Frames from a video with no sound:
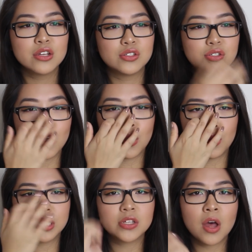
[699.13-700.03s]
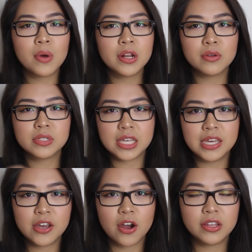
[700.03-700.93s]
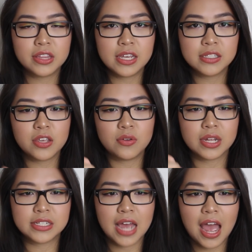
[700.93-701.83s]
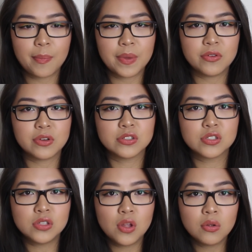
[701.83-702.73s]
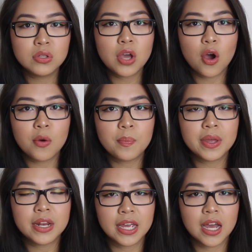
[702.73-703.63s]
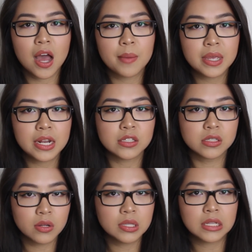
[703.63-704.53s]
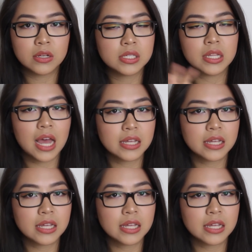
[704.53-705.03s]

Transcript: So it's not one of those key card things that you can tap and you can slowly open and come in and slowly close it.